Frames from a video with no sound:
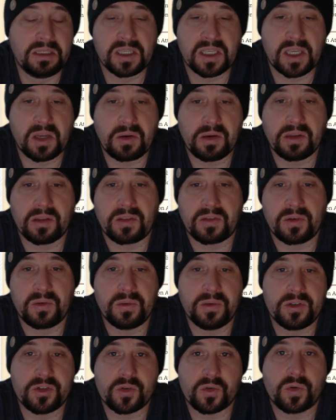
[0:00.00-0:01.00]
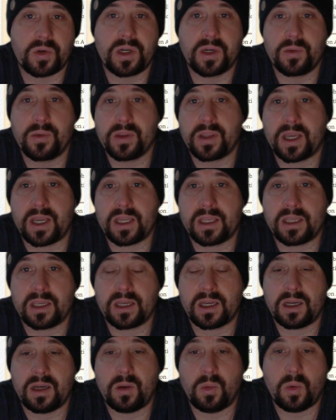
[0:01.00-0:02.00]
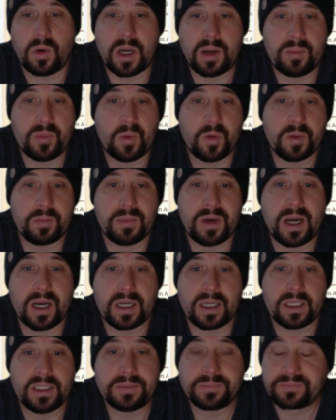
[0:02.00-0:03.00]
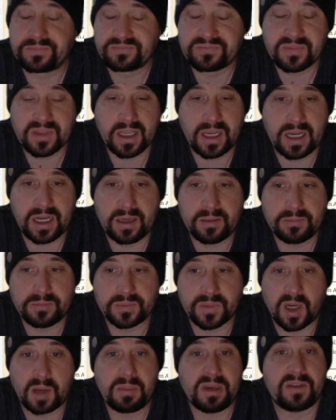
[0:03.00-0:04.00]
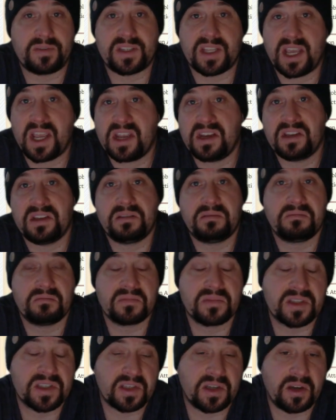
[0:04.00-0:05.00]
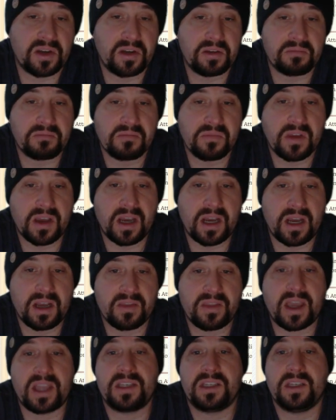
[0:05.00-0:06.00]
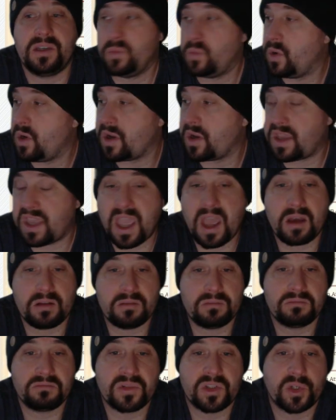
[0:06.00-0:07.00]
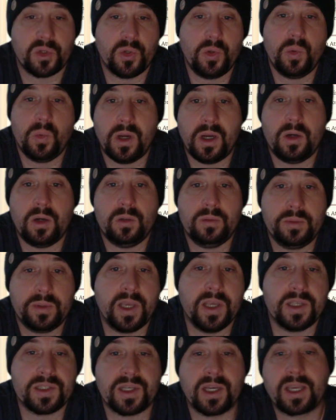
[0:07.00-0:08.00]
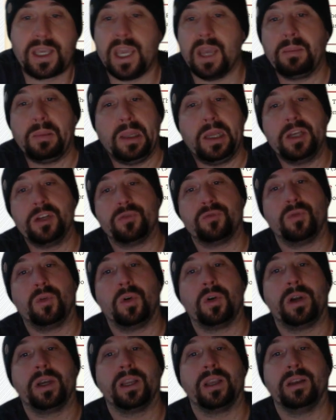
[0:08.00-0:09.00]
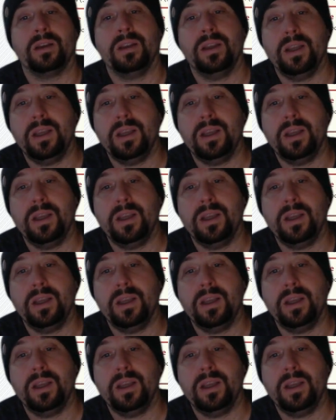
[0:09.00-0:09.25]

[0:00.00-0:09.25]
going through and drawing with a whiteboard marker. I'm left-handed, so that didn't work out too well because I kept like drawing and